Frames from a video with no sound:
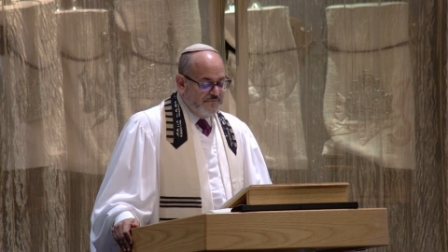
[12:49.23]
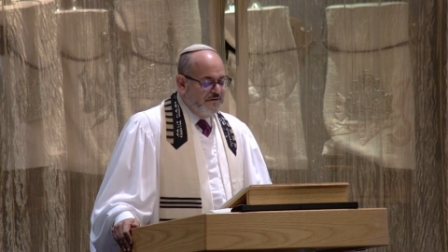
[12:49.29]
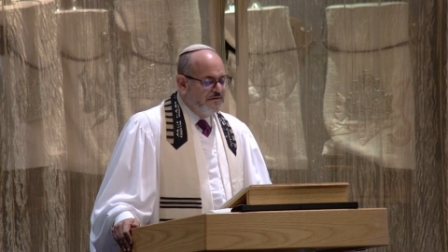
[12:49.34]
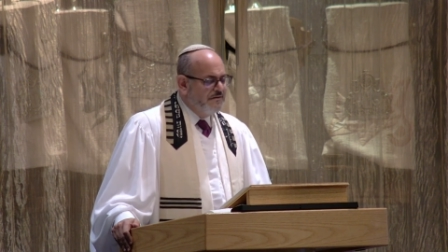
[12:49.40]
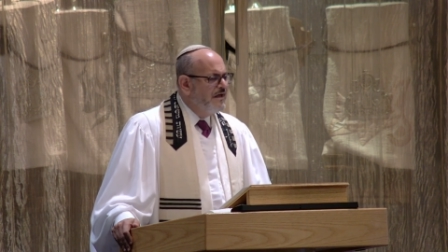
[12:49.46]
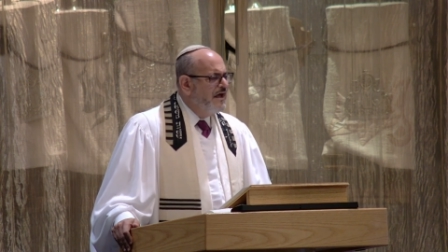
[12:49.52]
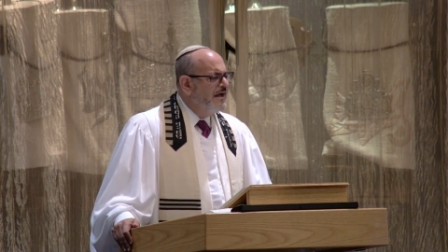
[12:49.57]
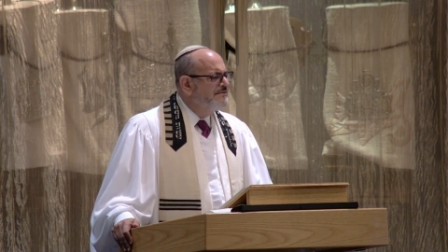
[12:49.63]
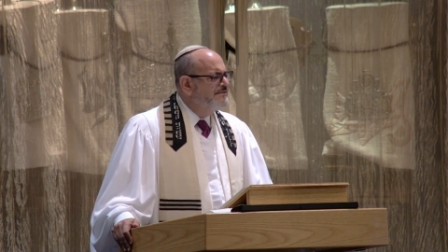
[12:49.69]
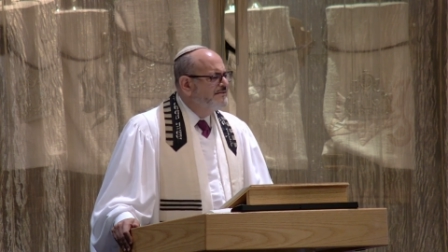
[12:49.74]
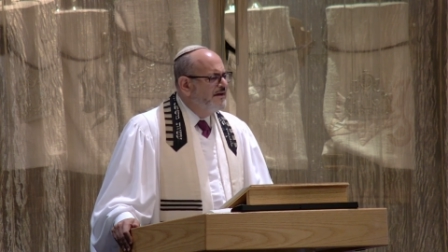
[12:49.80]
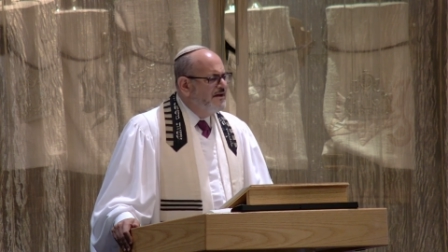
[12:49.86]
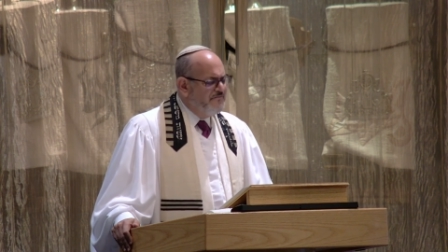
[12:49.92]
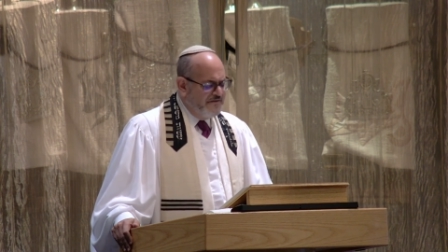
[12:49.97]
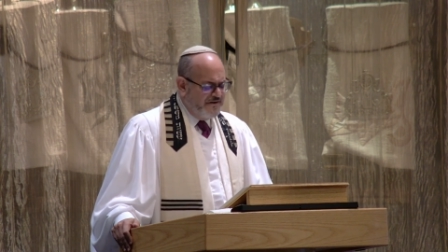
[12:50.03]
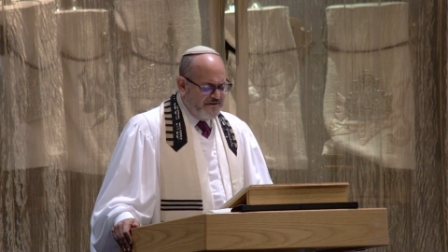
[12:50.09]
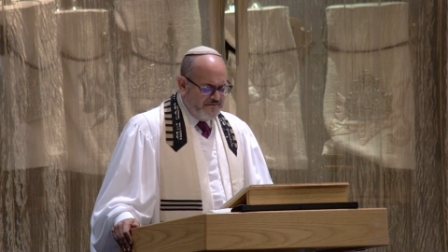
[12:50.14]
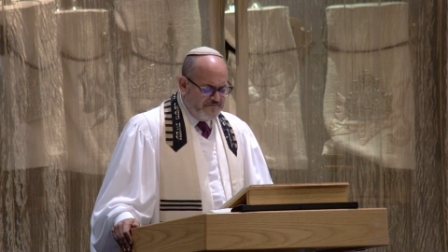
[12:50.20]
Lots of
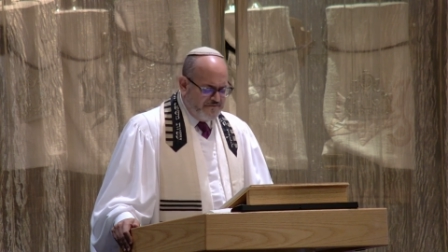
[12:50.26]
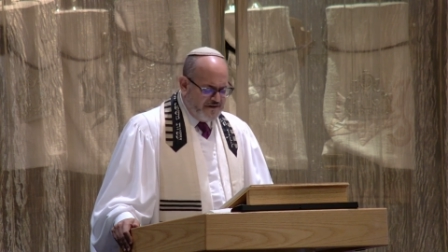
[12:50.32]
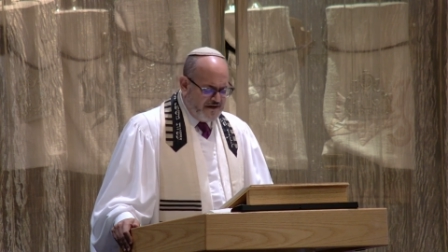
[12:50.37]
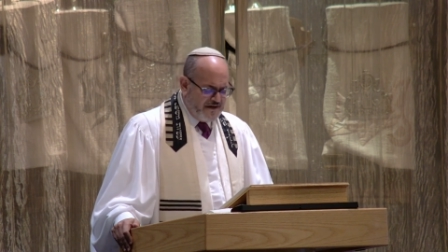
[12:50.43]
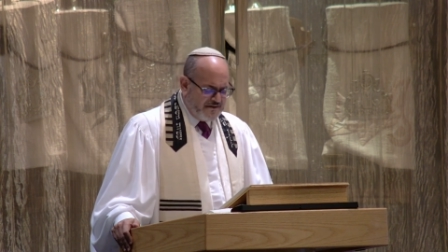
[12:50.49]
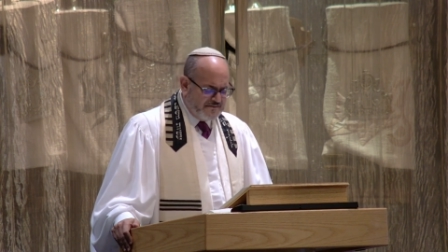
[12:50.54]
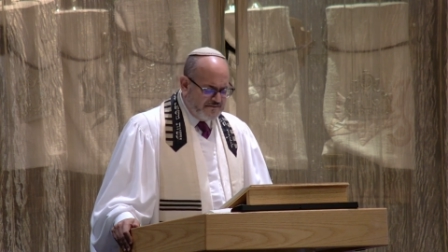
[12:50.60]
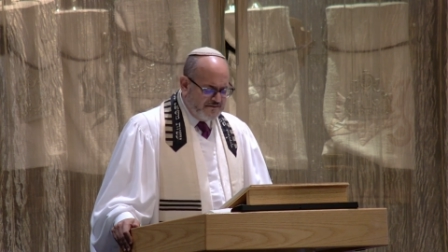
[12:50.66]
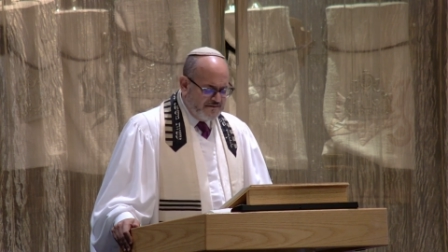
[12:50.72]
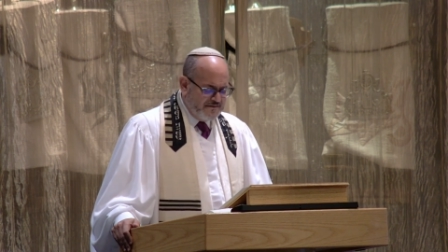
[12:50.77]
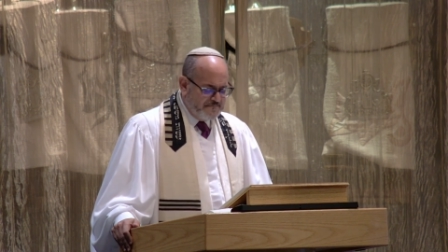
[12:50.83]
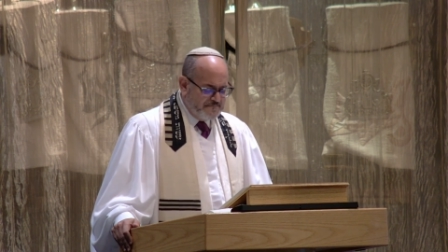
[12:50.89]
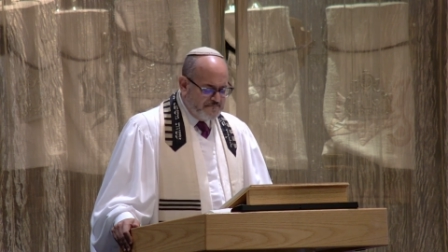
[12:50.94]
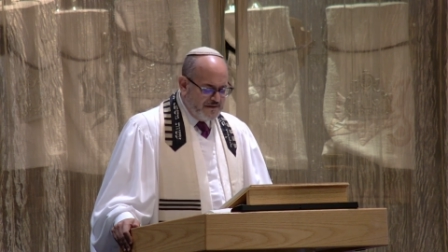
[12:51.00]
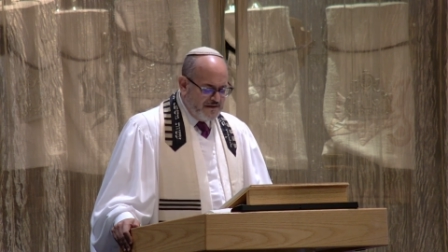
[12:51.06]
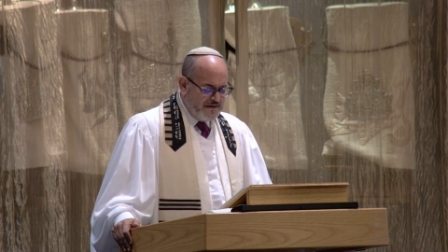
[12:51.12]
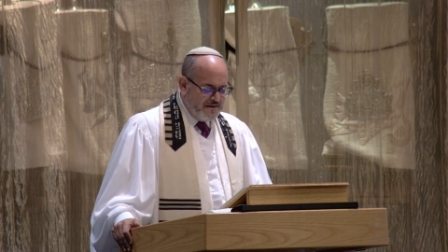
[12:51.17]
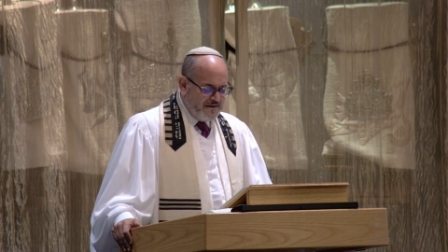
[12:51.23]
it, in fact.
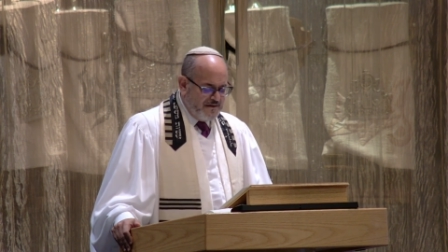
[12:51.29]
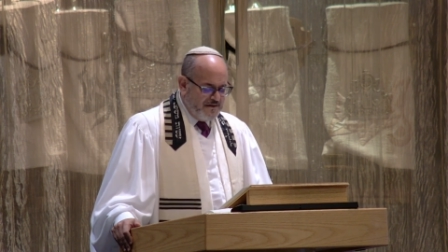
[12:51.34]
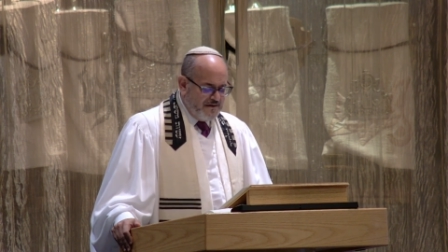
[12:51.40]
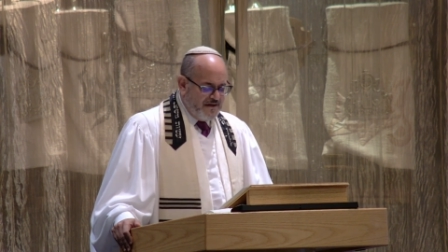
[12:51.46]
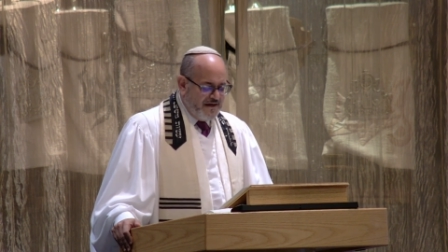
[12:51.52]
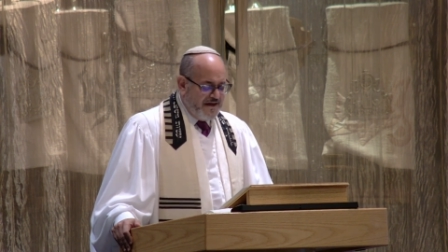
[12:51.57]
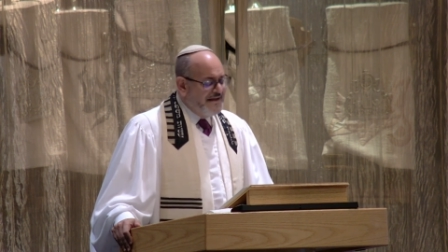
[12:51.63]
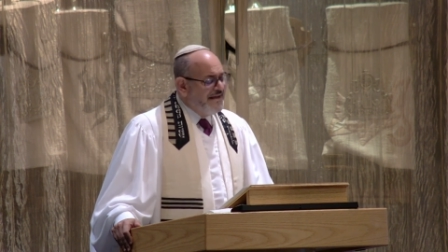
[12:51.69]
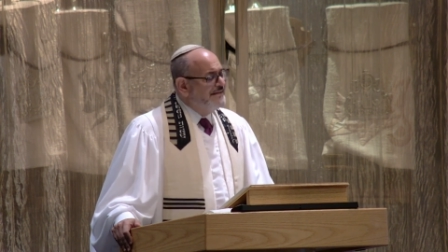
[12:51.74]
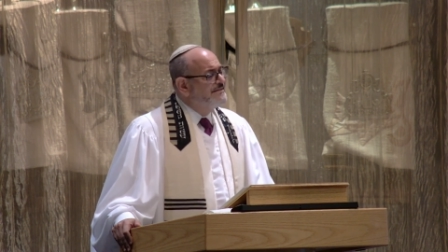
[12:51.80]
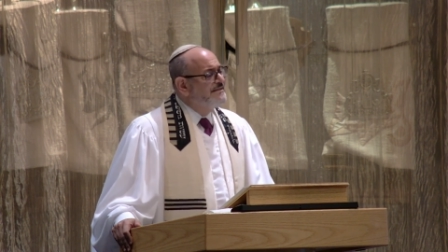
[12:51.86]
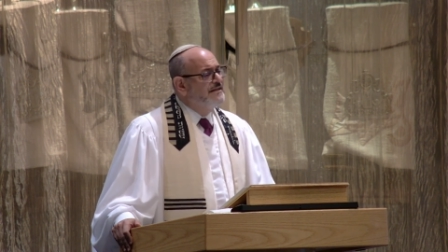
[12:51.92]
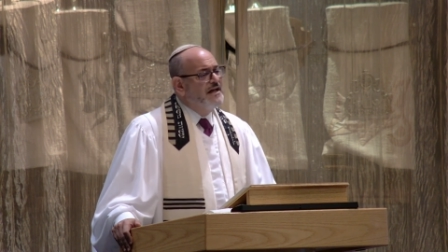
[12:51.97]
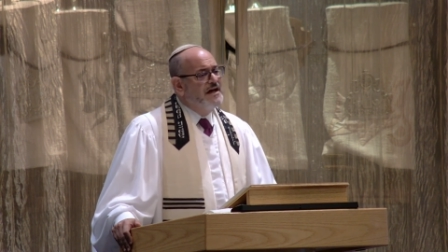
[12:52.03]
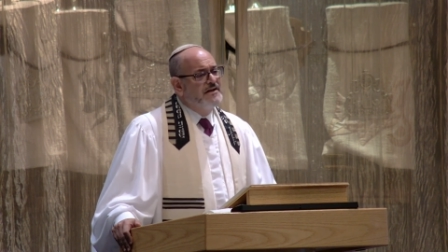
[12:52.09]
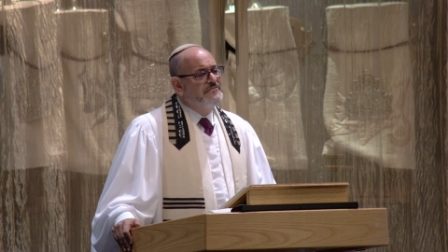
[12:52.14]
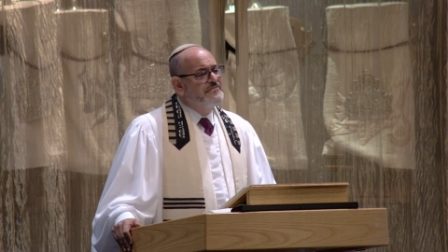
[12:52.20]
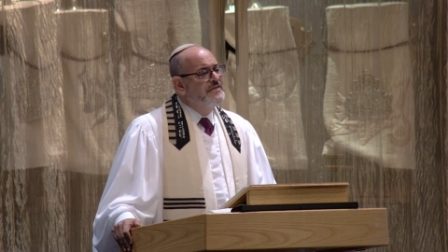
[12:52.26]
I guess a
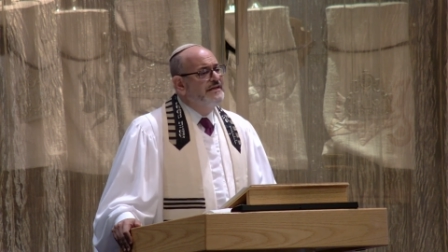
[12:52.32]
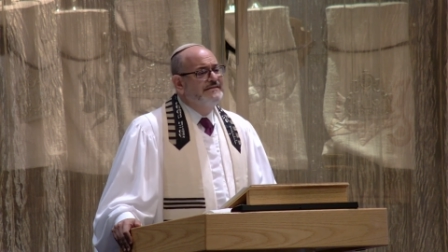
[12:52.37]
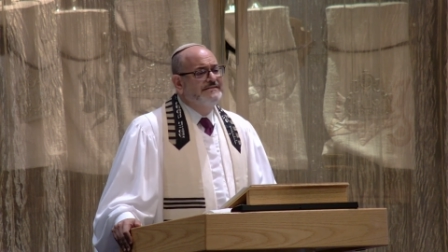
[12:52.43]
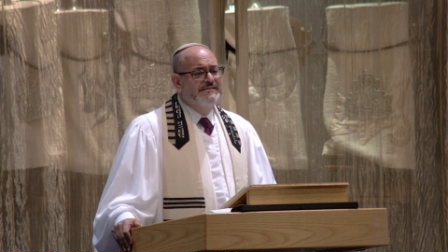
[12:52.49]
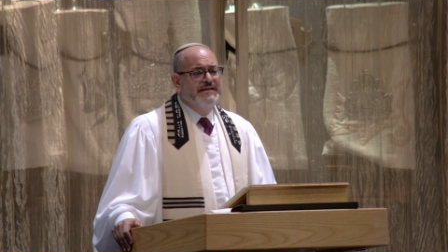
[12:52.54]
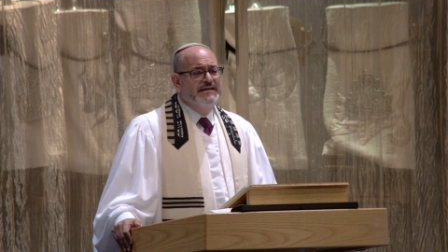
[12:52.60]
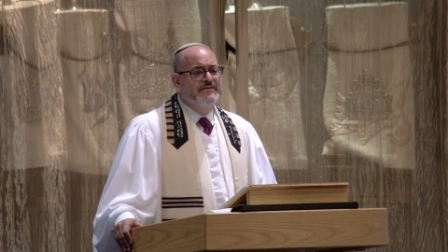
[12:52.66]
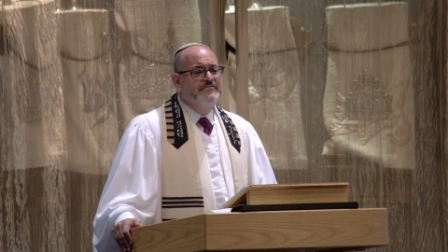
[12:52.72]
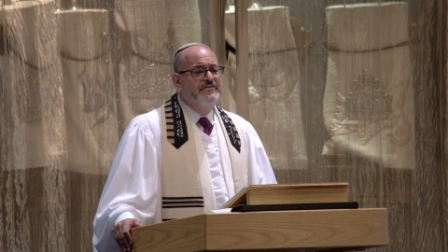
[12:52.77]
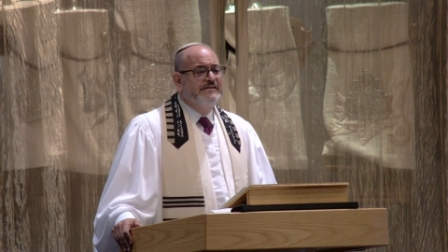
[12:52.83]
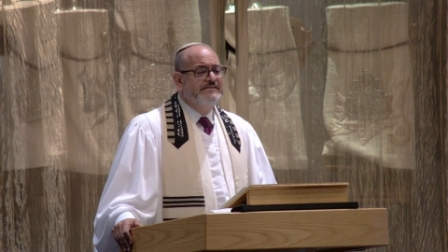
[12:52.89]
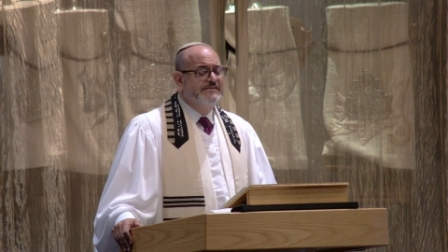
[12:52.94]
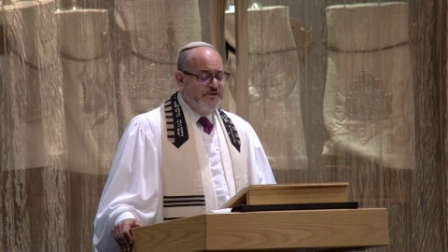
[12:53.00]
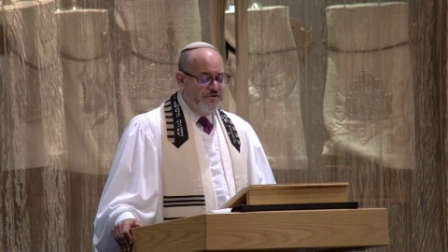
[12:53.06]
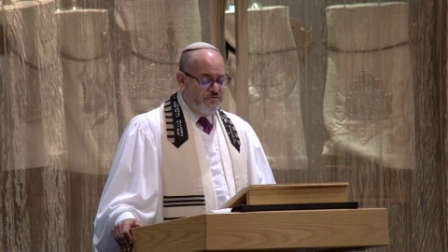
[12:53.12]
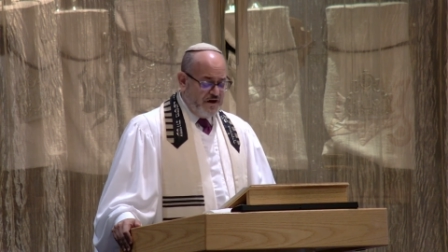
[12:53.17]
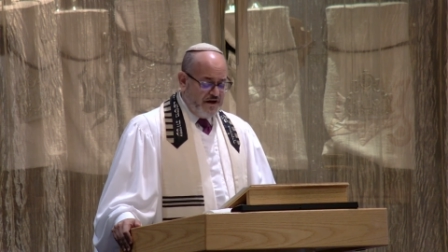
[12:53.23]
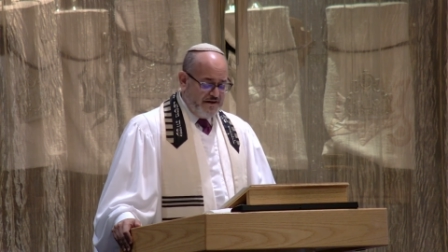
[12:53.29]
lot of things need
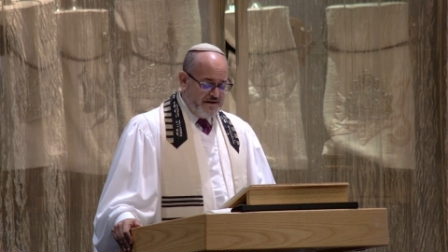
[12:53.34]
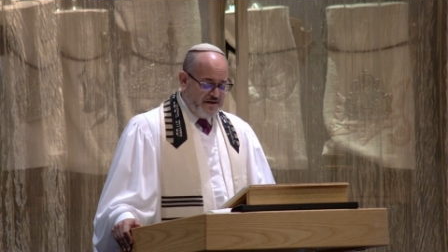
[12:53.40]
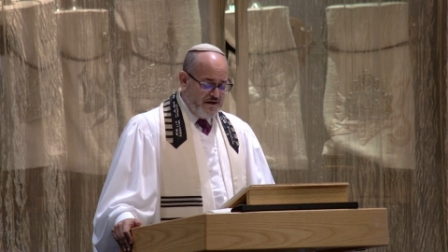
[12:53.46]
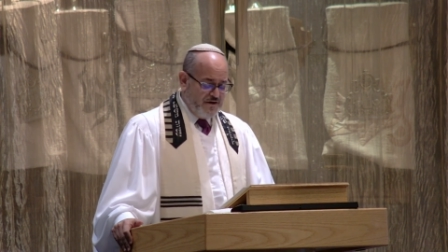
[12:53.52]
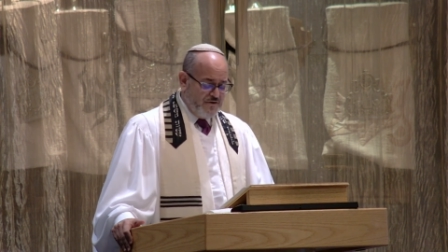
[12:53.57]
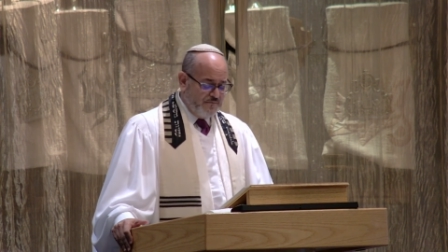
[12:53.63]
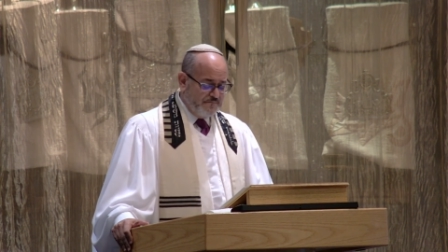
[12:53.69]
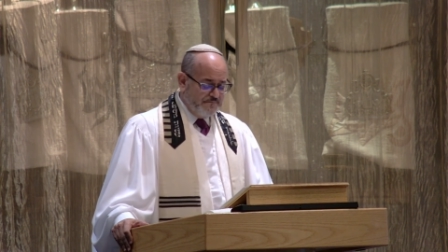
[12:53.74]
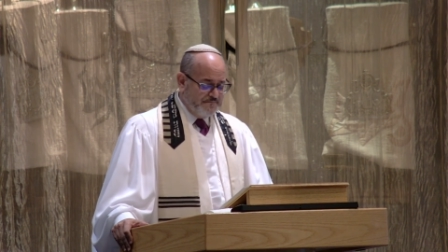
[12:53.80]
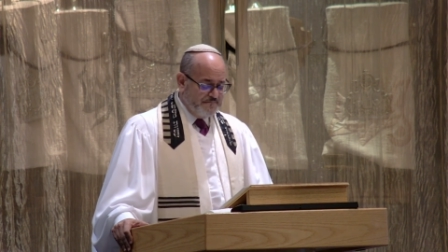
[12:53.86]
fixing right now.